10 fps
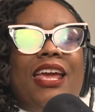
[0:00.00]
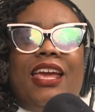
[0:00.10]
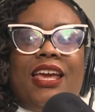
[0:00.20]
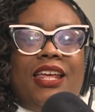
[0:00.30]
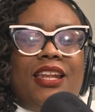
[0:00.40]

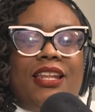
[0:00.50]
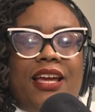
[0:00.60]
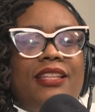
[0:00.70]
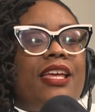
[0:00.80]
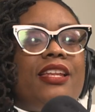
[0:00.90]
And
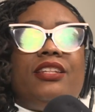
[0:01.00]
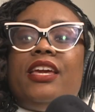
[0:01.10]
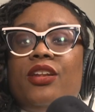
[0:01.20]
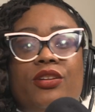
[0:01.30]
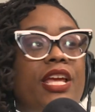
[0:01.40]
like
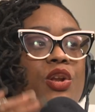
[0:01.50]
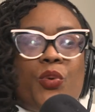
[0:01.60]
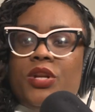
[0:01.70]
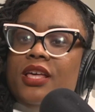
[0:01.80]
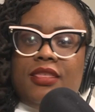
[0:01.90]
they know
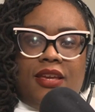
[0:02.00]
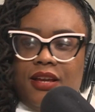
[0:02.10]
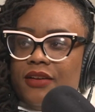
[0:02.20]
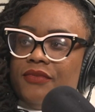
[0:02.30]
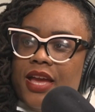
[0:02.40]
nothing
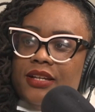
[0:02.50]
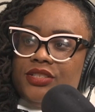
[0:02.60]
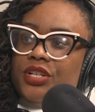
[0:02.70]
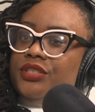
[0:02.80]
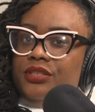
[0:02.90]
of that
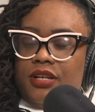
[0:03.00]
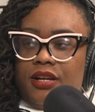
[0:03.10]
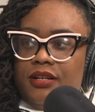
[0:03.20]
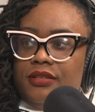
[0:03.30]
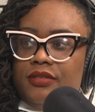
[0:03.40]
church
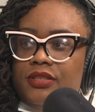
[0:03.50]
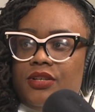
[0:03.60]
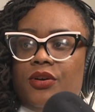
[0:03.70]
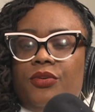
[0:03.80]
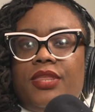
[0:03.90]
girl.
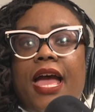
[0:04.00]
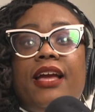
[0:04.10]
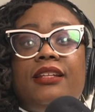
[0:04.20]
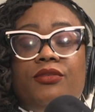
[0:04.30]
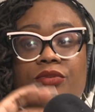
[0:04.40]
So
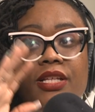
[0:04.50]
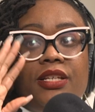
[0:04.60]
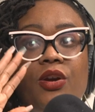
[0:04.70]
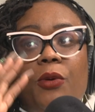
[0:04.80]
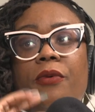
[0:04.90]
that
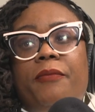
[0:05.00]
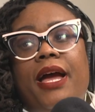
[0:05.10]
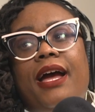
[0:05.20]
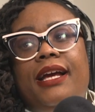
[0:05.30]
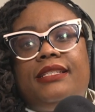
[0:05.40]
really opened
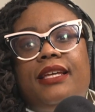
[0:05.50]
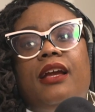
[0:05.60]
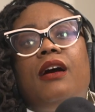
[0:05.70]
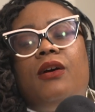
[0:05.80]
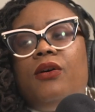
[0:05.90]
my eyes. Like,
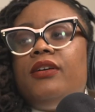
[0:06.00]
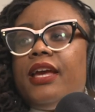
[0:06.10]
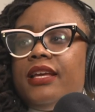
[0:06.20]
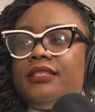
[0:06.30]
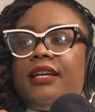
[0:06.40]
oh,
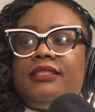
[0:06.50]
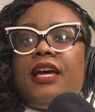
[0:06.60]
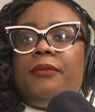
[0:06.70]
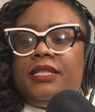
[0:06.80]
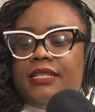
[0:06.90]
okay, it's like
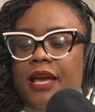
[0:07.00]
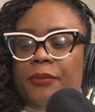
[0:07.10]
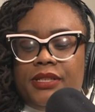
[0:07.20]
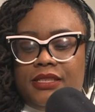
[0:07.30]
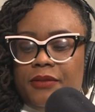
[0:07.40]
time to
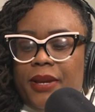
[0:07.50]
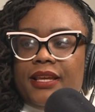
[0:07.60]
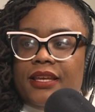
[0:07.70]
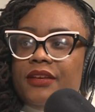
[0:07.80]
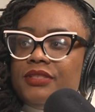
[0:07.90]
tap into my
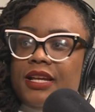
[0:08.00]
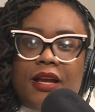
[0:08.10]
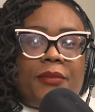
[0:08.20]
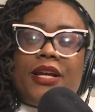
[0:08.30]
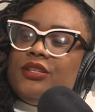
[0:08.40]
gifts. Like
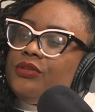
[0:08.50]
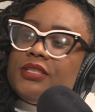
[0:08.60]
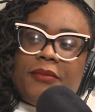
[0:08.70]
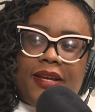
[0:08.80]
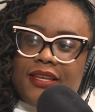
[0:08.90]
I'm not
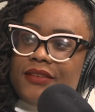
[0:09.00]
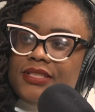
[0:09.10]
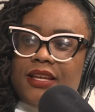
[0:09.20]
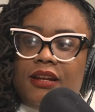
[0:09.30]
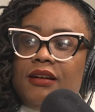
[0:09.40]
using my
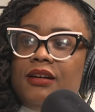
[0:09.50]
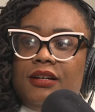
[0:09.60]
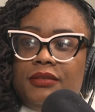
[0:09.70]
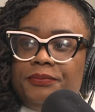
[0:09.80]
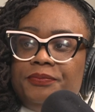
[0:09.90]
gifts at
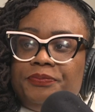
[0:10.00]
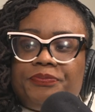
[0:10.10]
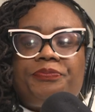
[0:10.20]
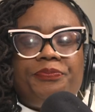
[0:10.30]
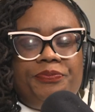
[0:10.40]
all. Right.
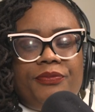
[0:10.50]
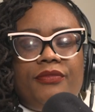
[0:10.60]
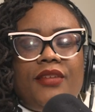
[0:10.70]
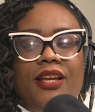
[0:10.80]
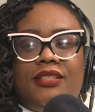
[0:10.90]

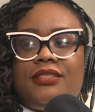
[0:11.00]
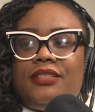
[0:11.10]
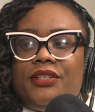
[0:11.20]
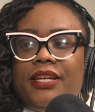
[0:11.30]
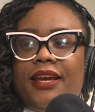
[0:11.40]
That's
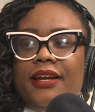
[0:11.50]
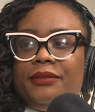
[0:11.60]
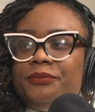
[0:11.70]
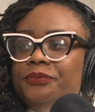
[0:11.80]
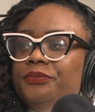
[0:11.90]
amazing. That's
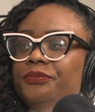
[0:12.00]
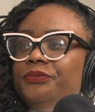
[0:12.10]
amazing.